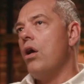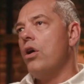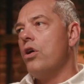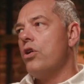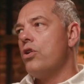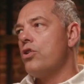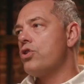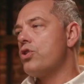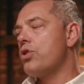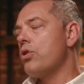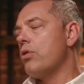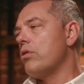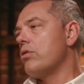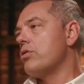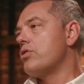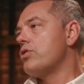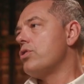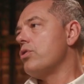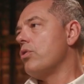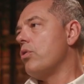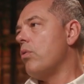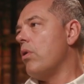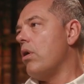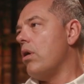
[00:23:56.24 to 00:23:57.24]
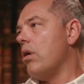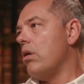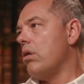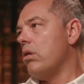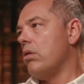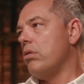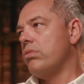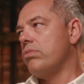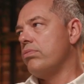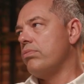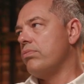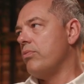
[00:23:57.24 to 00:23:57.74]
Sure. So
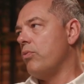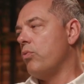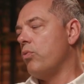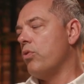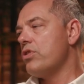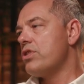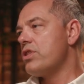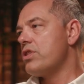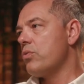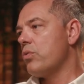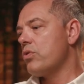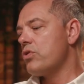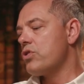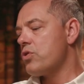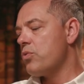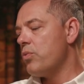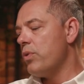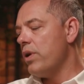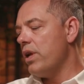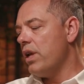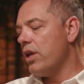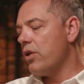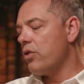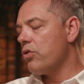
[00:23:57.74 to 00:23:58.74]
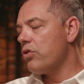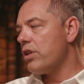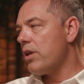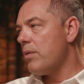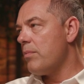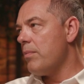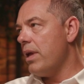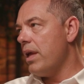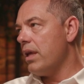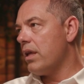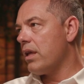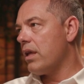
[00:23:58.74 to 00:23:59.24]
what's really going to
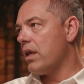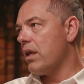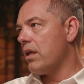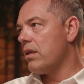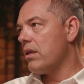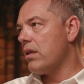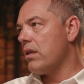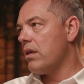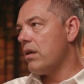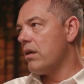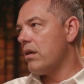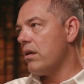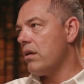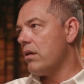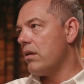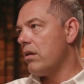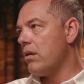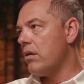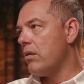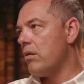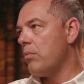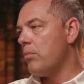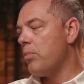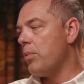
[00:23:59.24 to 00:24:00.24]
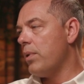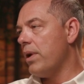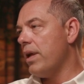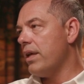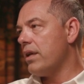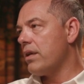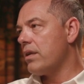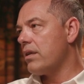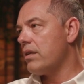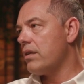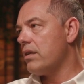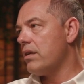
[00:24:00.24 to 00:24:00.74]
make and
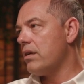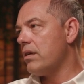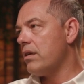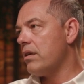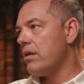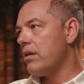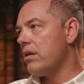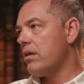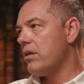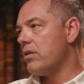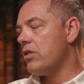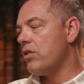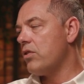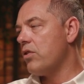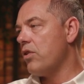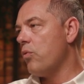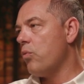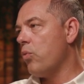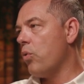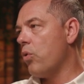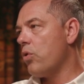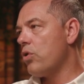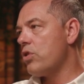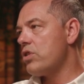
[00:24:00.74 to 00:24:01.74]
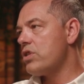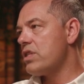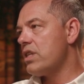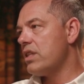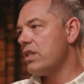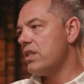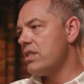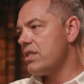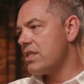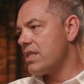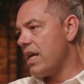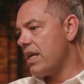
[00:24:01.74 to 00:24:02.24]
break the rewards and
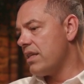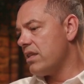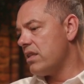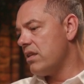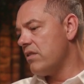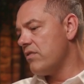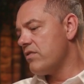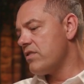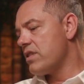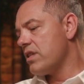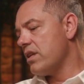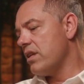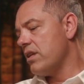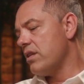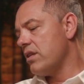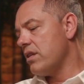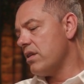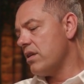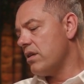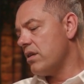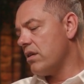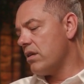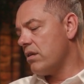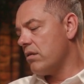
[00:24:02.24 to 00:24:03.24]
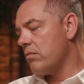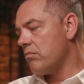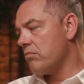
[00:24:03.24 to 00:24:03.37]
incentives in the